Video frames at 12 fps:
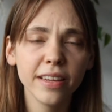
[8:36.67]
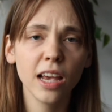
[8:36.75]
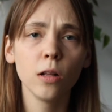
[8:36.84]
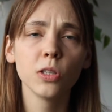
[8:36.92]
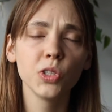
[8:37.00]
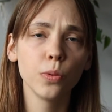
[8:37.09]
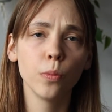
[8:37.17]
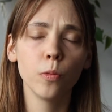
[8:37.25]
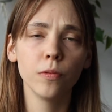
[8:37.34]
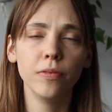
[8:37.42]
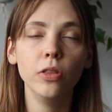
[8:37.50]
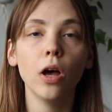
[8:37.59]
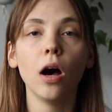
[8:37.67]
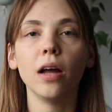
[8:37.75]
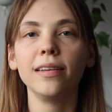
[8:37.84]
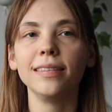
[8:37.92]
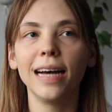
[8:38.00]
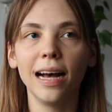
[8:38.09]
They're also
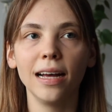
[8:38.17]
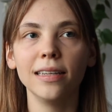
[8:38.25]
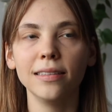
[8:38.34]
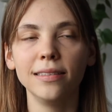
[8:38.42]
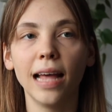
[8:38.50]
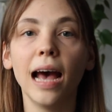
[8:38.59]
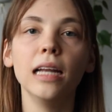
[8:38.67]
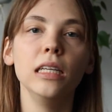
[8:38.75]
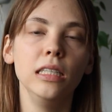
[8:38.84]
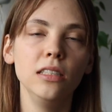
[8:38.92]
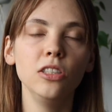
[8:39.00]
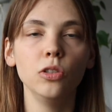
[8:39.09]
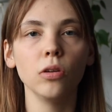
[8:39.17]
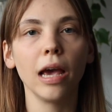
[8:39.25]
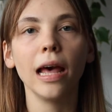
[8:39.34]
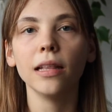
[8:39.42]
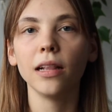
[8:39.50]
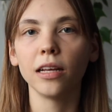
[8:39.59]
not that easy to
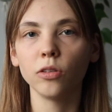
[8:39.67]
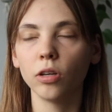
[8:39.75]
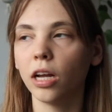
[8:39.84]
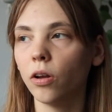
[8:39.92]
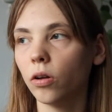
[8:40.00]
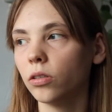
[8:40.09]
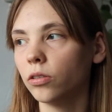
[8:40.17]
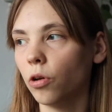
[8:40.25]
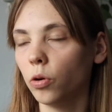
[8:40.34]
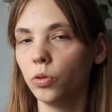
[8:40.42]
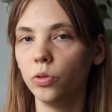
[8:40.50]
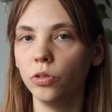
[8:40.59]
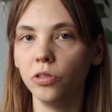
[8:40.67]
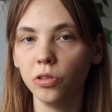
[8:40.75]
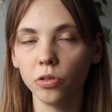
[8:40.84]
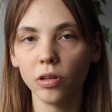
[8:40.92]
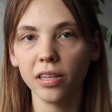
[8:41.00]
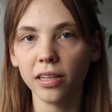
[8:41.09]
get, like you cannot go to
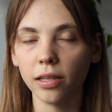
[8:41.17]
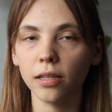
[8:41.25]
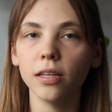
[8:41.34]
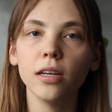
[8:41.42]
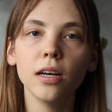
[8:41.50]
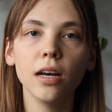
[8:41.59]
your little